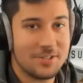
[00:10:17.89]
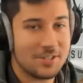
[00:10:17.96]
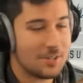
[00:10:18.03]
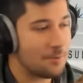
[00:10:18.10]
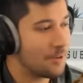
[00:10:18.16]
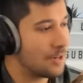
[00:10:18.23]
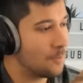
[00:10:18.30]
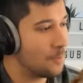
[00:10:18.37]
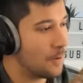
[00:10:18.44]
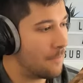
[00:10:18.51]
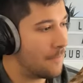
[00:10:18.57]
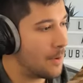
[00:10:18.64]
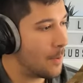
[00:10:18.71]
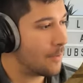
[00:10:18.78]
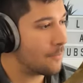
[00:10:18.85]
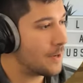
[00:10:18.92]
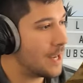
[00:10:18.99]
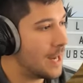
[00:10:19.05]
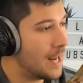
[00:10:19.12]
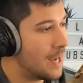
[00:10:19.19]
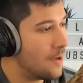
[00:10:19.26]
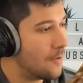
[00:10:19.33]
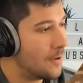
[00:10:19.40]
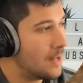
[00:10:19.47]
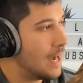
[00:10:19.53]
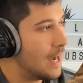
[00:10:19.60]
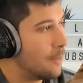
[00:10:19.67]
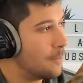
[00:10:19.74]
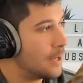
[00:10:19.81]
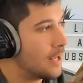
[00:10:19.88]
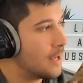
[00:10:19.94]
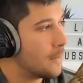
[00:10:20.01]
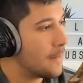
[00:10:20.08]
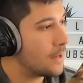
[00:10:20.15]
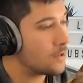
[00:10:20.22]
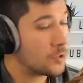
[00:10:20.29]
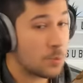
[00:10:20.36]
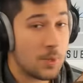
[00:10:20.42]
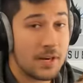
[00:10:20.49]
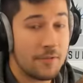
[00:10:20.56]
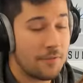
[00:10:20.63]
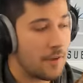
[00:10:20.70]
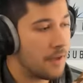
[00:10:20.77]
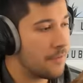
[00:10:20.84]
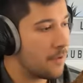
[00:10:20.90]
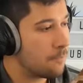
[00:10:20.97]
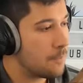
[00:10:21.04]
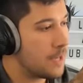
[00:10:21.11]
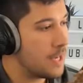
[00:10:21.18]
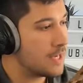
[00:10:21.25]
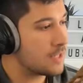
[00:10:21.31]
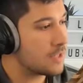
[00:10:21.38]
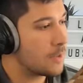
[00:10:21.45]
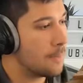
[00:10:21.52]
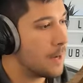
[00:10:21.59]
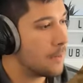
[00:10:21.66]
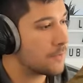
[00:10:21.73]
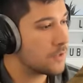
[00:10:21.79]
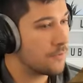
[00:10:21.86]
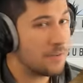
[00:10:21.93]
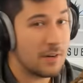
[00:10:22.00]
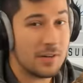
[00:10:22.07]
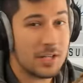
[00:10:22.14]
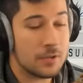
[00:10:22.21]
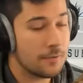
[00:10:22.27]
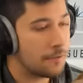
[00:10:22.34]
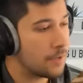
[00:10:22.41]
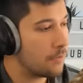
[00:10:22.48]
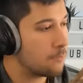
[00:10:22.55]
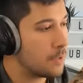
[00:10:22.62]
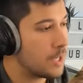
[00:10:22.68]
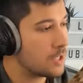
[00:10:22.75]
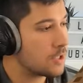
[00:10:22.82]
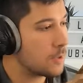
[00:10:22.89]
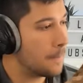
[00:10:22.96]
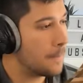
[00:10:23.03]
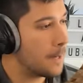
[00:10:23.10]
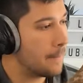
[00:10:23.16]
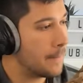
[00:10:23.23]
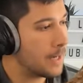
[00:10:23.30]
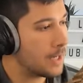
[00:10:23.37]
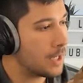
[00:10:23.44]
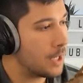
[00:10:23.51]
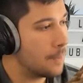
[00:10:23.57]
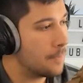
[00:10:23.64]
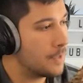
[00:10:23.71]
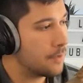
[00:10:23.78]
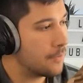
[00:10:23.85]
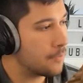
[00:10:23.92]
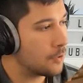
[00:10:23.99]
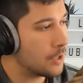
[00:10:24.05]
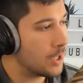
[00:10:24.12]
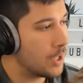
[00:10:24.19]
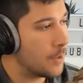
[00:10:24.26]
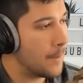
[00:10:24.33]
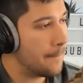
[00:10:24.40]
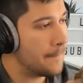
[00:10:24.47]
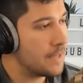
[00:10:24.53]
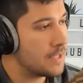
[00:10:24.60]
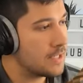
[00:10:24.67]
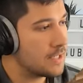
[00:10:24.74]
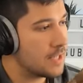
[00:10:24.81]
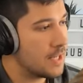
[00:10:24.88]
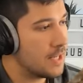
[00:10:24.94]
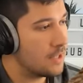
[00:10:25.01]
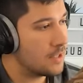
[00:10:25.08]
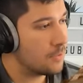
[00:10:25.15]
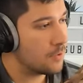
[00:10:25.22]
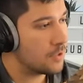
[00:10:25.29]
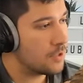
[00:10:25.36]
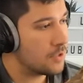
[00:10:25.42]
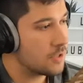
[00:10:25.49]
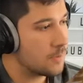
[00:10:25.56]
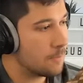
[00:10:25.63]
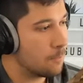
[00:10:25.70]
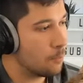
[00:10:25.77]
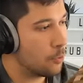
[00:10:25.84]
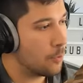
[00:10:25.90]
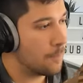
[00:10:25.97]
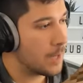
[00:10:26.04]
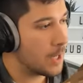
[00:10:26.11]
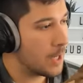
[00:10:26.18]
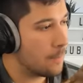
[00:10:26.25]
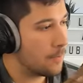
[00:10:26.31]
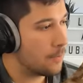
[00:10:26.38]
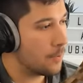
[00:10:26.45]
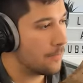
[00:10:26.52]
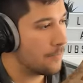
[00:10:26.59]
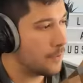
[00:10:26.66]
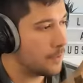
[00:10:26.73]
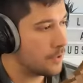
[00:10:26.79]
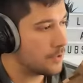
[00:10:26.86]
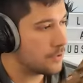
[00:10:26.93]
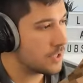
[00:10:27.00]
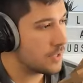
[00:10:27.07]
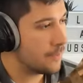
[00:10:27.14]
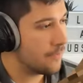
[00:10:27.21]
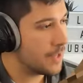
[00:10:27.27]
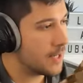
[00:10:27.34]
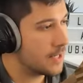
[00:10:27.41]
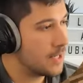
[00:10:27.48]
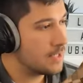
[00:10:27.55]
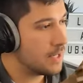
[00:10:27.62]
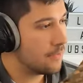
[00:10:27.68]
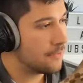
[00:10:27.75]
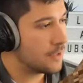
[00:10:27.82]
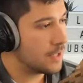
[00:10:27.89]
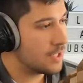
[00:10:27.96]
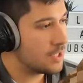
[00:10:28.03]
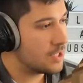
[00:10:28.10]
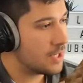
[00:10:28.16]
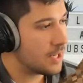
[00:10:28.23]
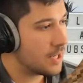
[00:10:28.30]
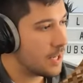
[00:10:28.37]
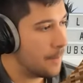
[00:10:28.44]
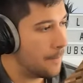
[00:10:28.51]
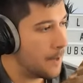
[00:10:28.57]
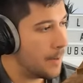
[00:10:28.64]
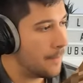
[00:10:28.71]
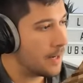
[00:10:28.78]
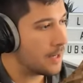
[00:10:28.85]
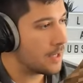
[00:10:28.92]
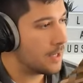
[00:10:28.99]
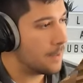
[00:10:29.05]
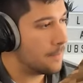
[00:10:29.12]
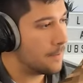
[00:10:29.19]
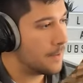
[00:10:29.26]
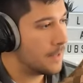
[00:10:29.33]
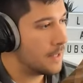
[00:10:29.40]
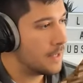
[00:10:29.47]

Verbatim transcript: So we're in a one v one right now, and we're getting about twenty-five F P S. The maps are very good for F P S on My Man Club. If you're ever on a low-end P C and you want to do some warming up or one v ones or something, definitely check out My Man Club.